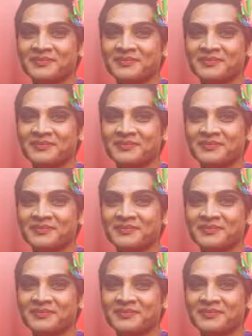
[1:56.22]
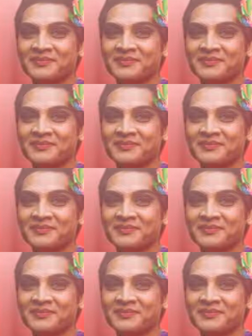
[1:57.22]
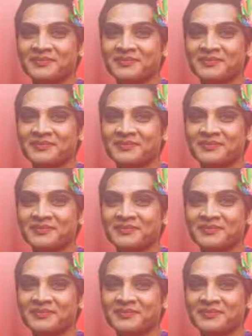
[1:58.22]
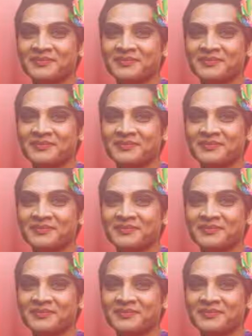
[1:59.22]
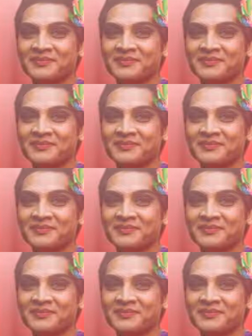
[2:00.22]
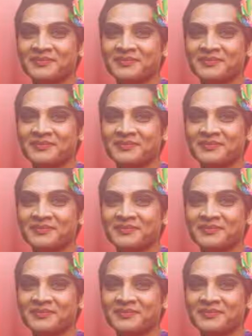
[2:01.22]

The face doesn't move, so there is nothing to read.